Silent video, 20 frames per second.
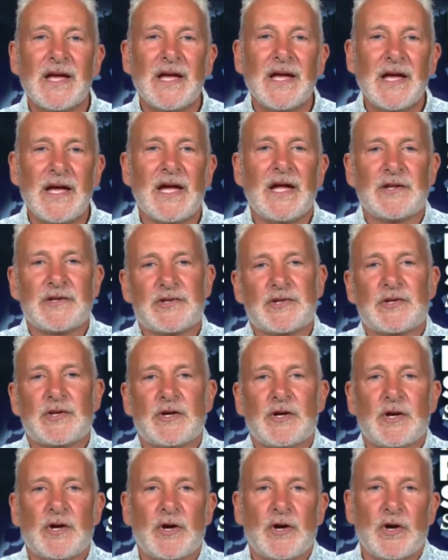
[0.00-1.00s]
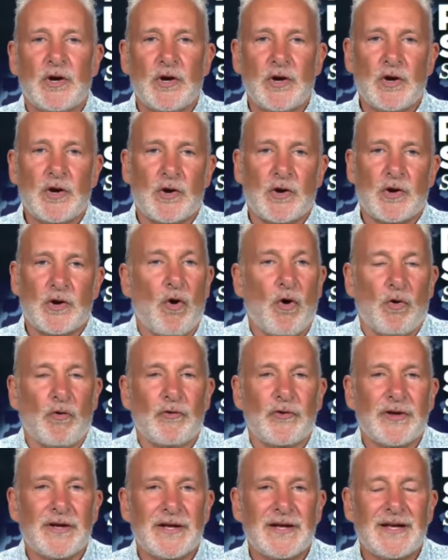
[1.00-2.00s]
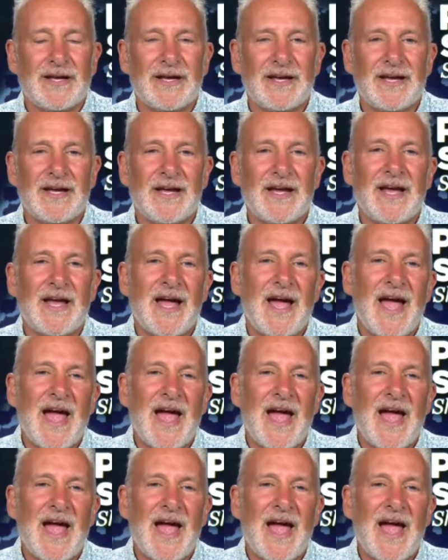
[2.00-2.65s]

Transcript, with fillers: can be said to be the canary in the coal mine,